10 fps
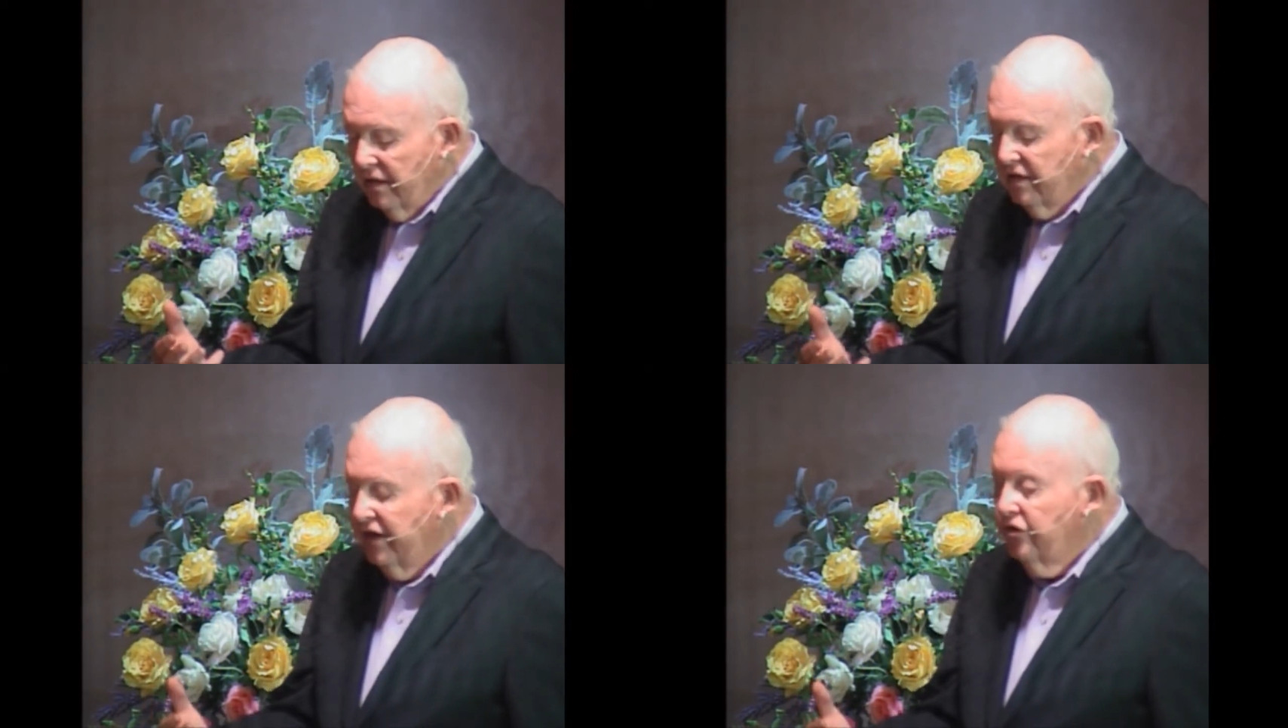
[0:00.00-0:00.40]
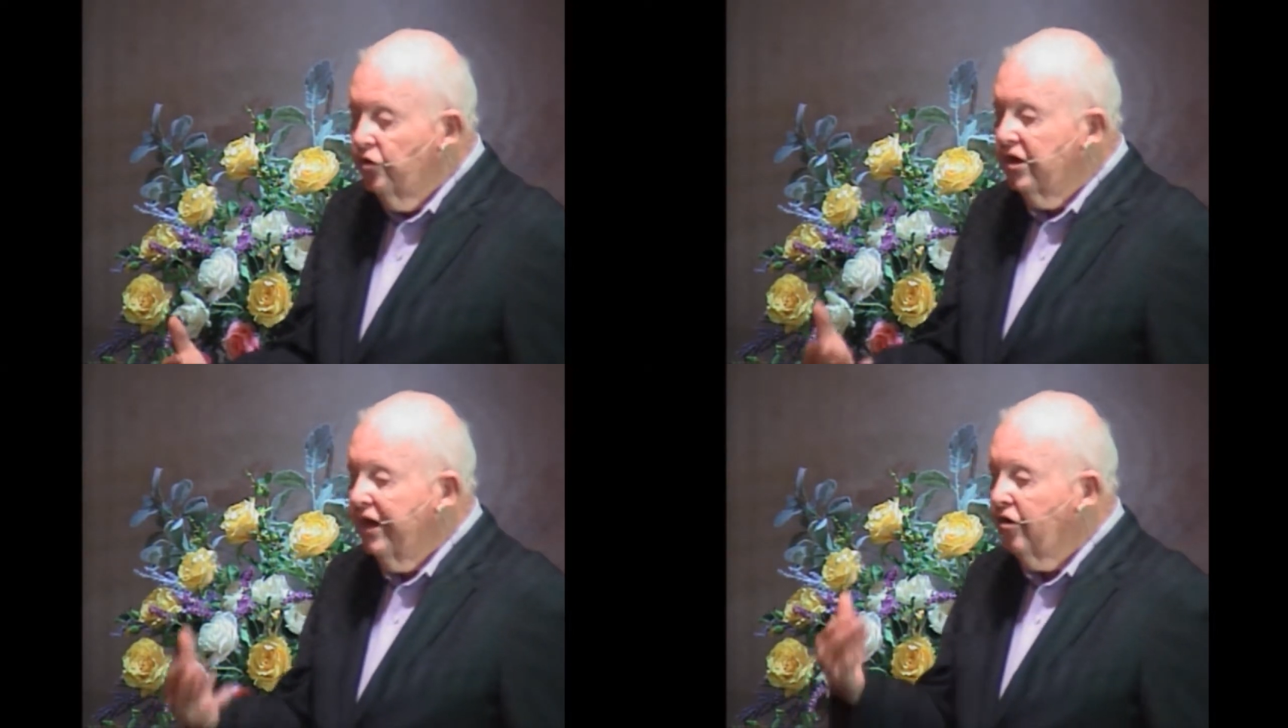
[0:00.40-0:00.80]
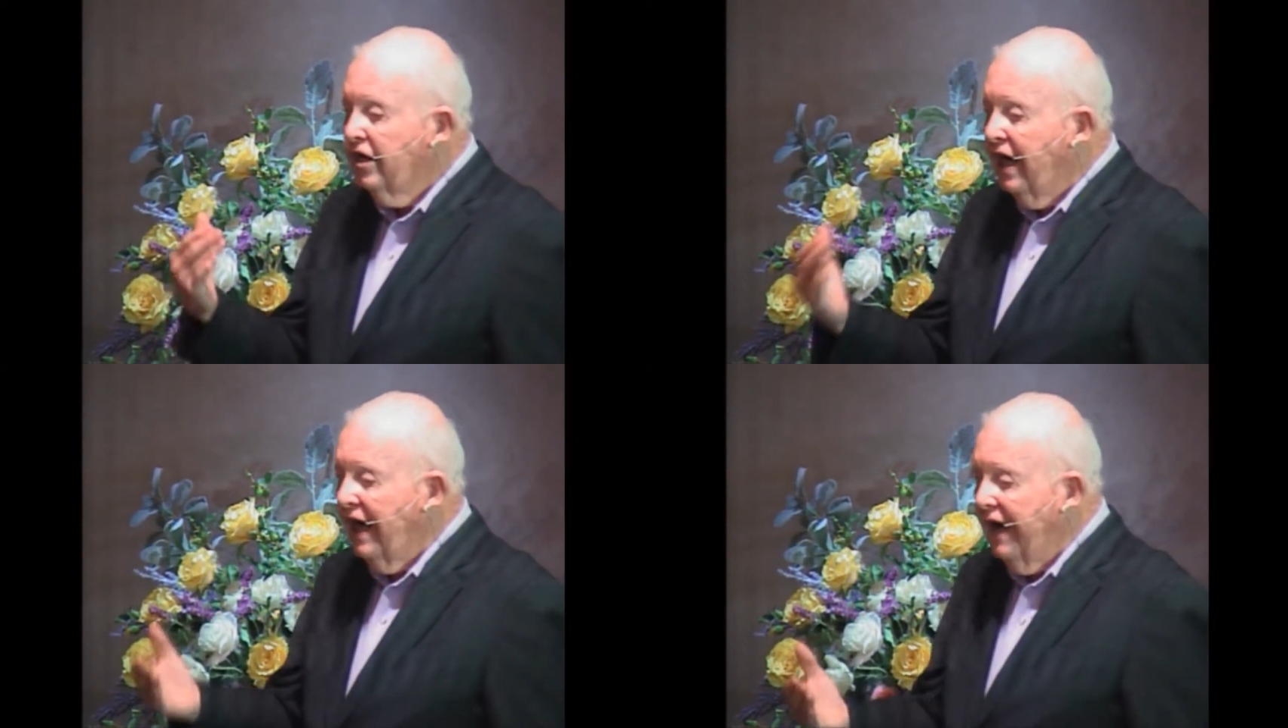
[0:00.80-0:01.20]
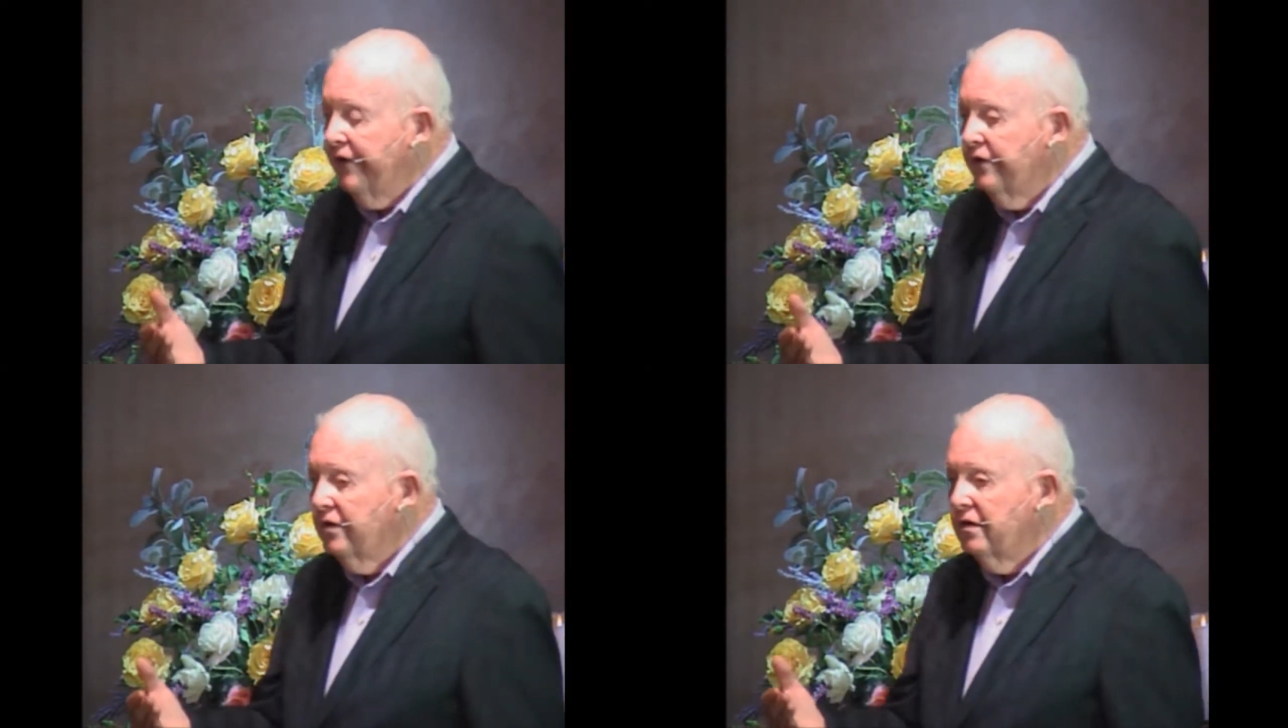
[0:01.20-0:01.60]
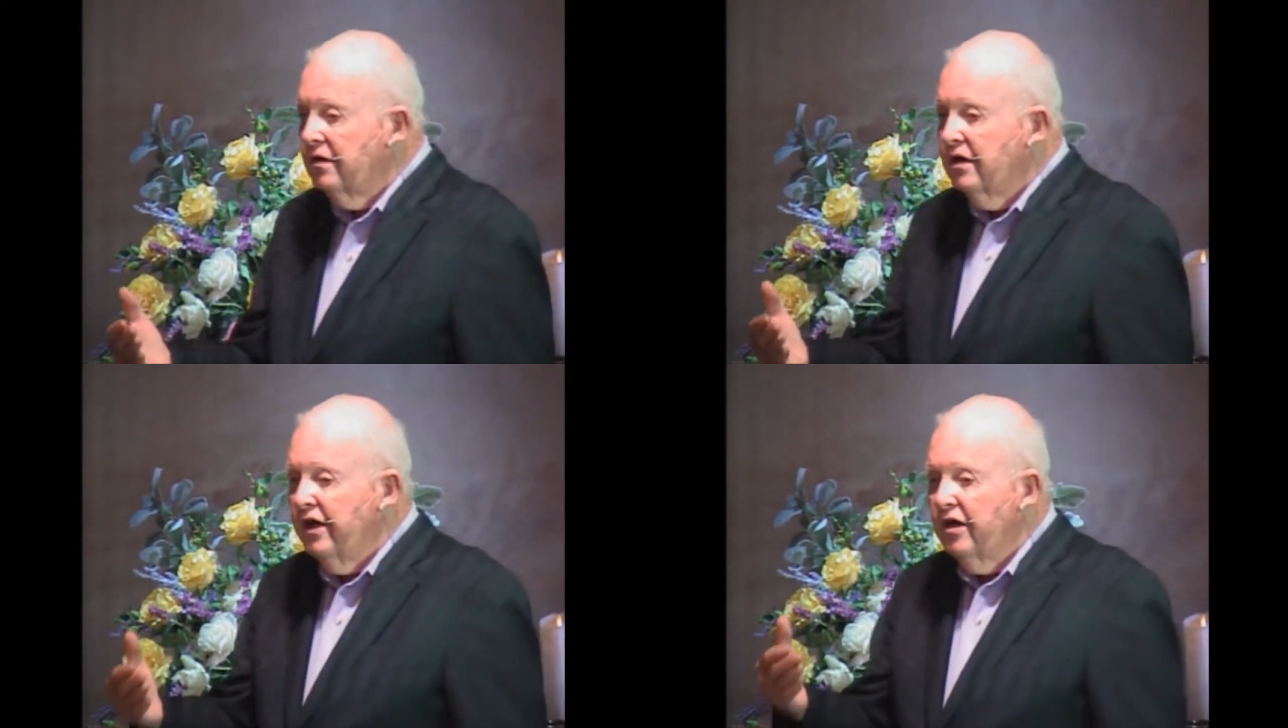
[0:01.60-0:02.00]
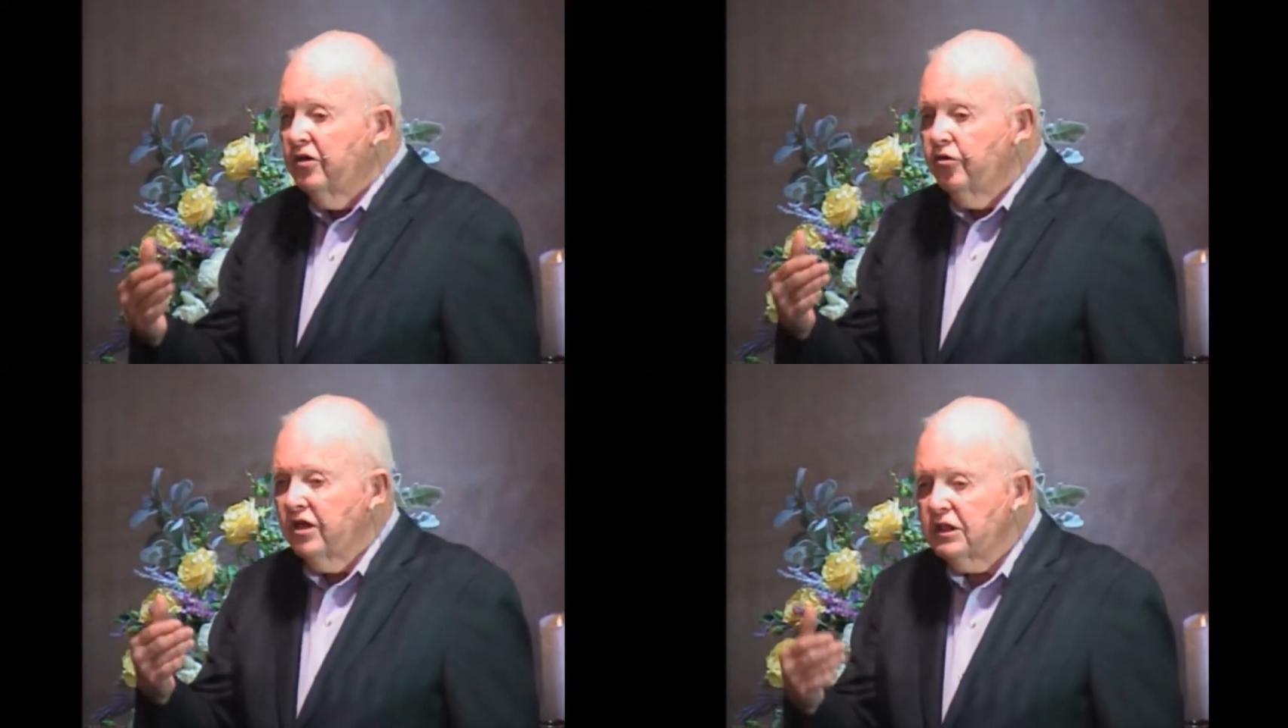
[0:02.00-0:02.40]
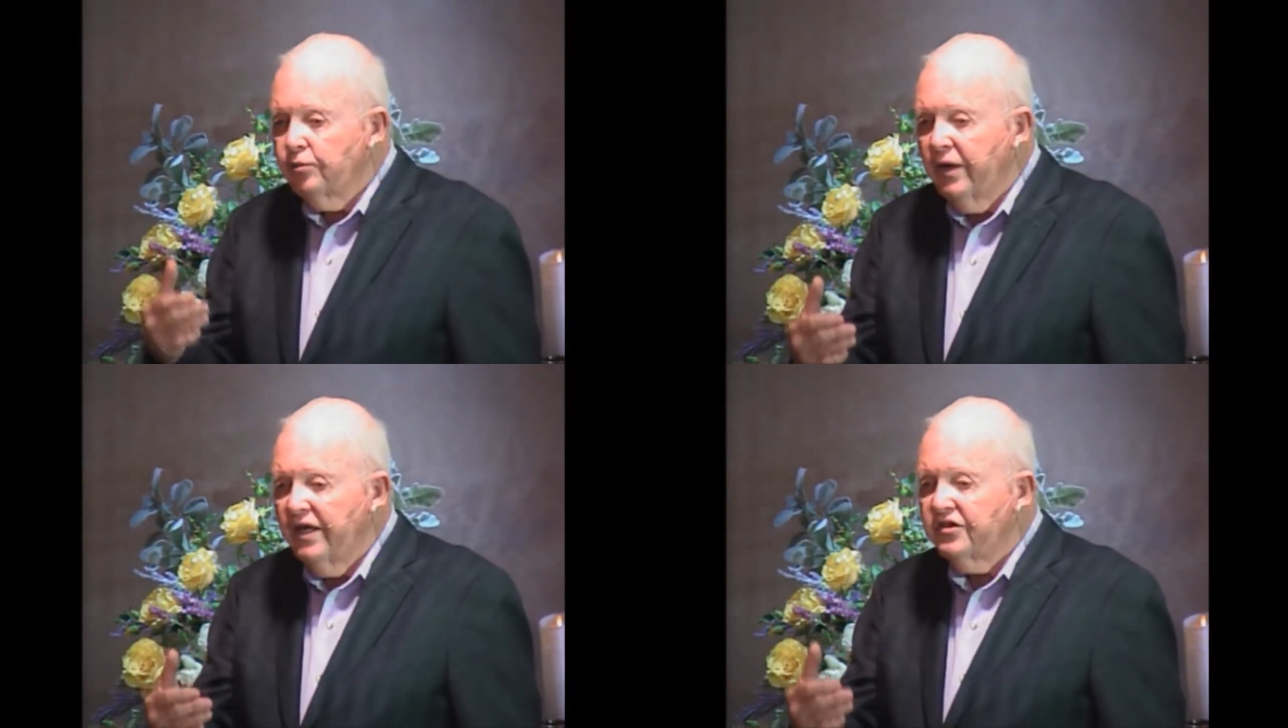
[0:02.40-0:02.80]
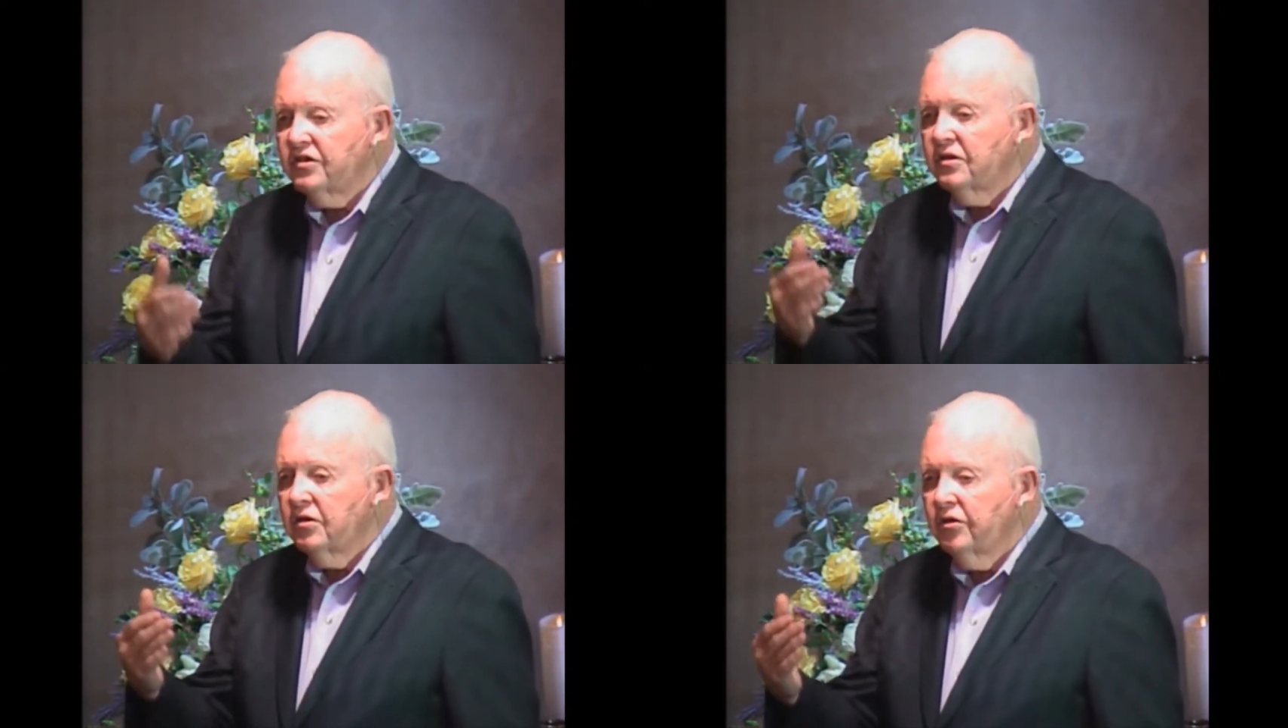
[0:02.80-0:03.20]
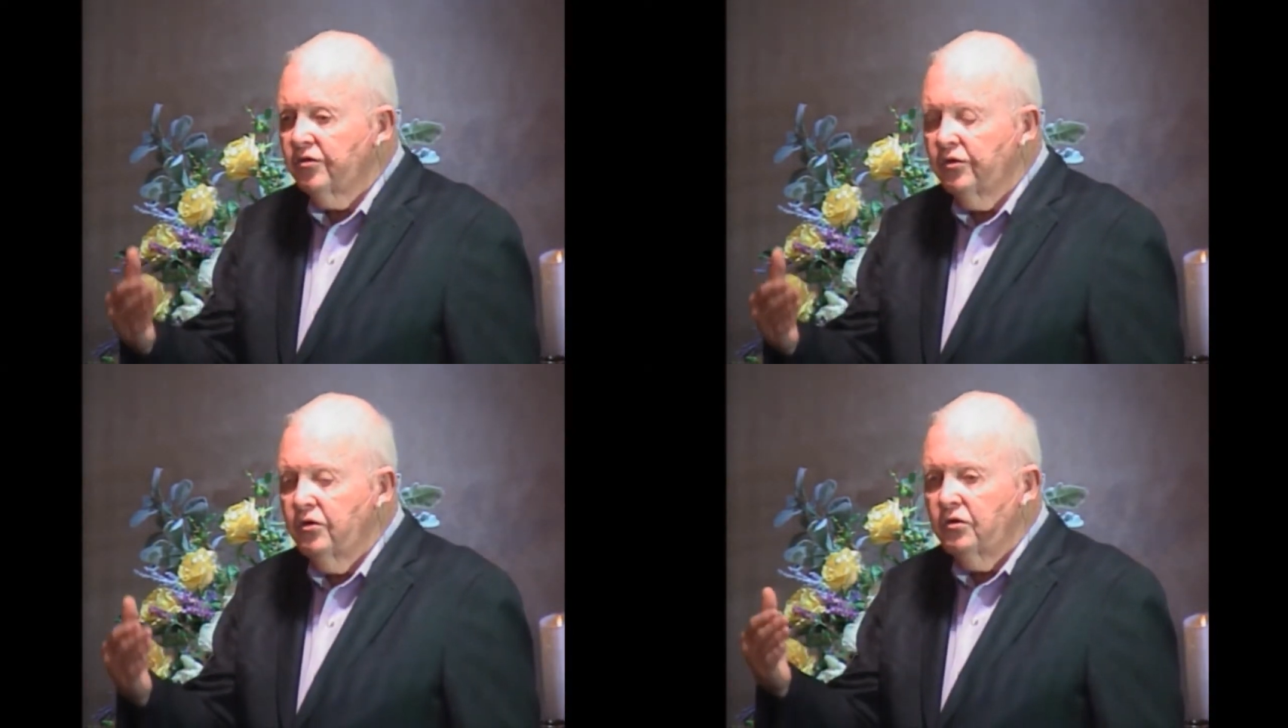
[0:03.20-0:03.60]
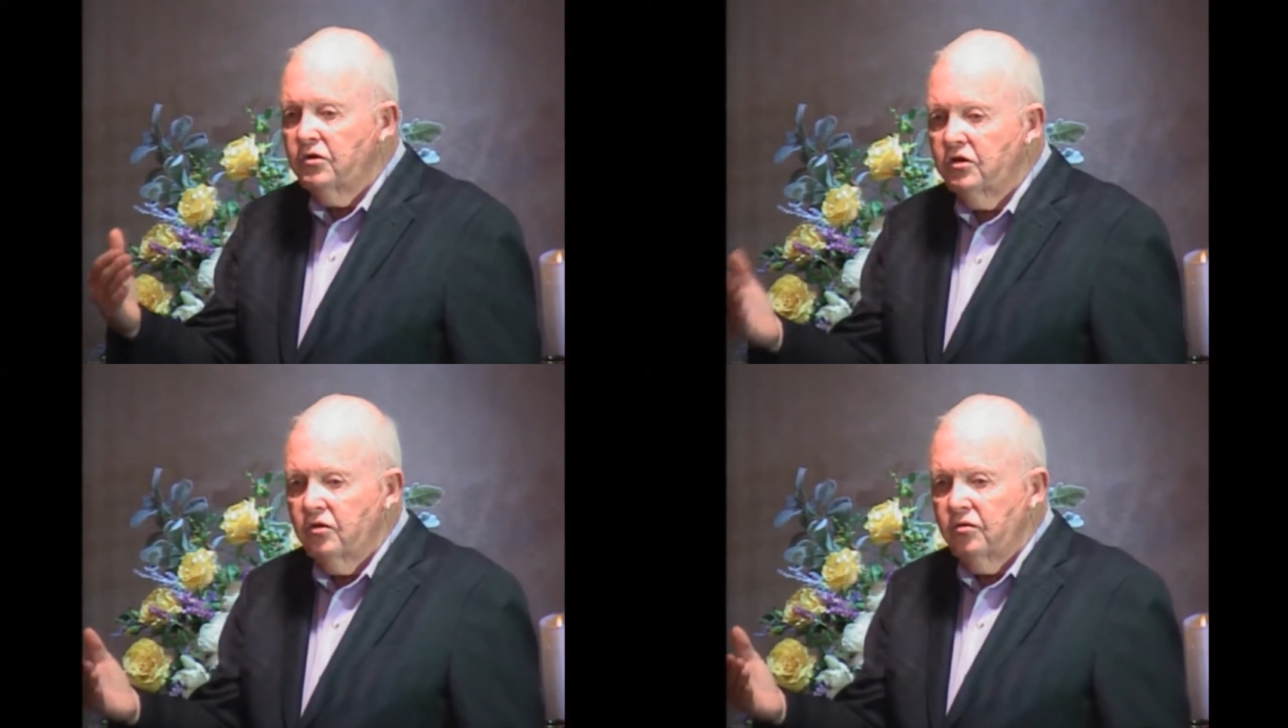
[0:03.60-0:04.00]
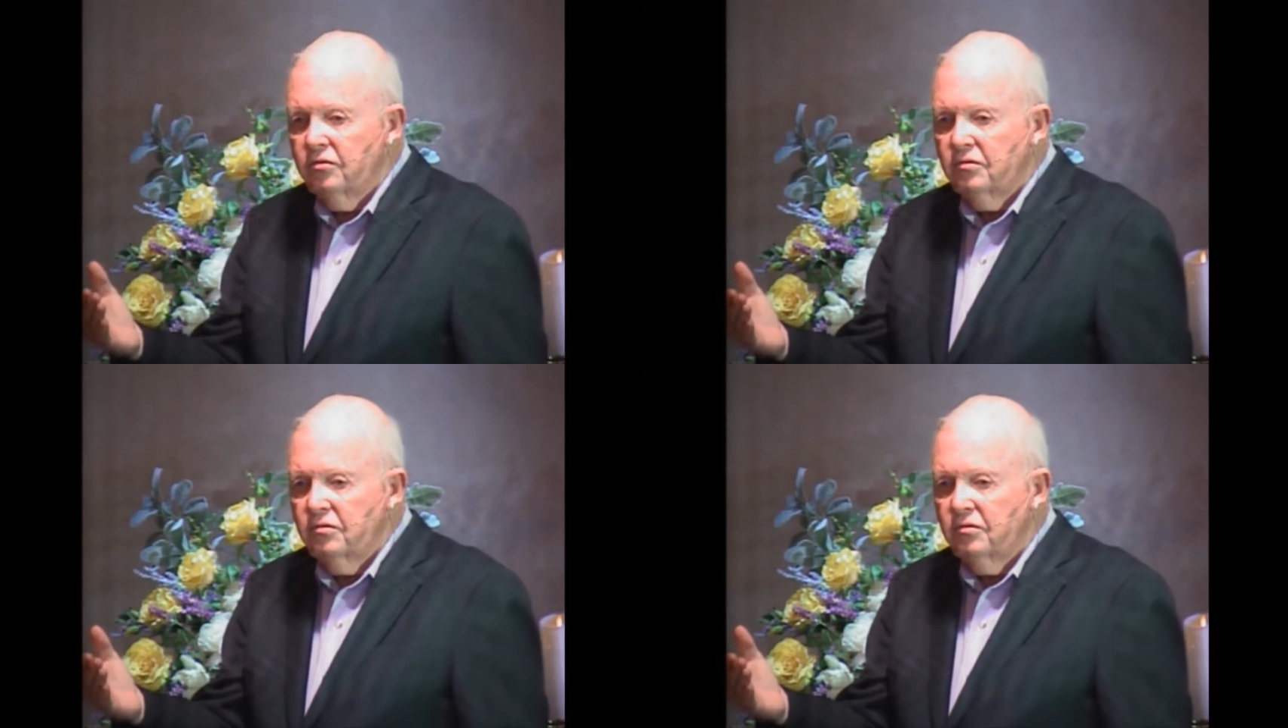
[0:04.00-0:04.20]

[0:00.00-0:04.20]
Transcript: that you allow God to express through you.